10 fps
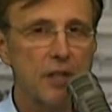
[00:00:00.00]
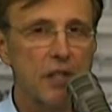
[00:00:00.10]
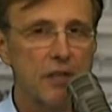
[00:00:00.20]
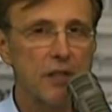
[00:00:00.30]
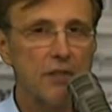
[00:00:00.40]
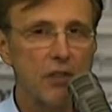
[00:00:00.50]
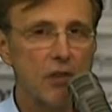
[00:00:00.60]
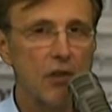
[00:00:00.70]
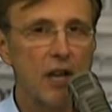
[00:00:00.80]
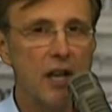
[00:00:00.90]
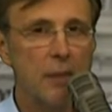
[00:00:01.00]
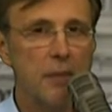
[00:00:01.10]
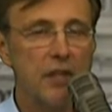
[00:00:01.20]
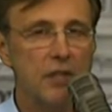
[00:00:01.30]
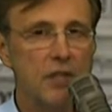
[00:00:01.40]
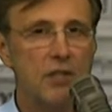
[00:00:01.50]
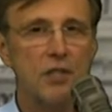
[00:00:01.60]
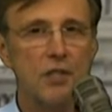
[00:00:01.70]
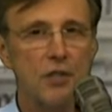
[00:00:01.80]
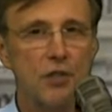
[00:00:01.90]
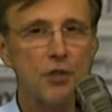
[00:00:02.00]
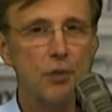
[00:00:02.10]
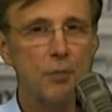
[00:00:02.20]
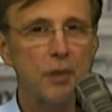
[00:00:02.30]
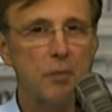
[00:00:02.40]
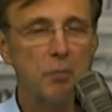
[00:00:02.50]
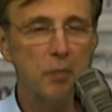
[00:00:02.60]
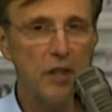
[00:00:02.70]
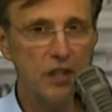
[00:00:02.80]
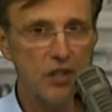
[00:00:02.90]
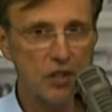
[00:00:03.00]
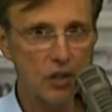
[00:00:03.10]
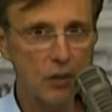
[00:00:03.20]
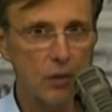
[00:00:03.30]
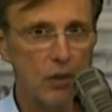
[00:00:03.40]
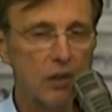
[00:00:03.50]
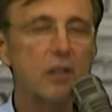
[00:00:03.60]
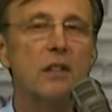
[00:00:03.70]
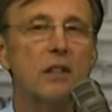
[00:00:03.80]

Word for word: even if a crime is considered to be minuscule,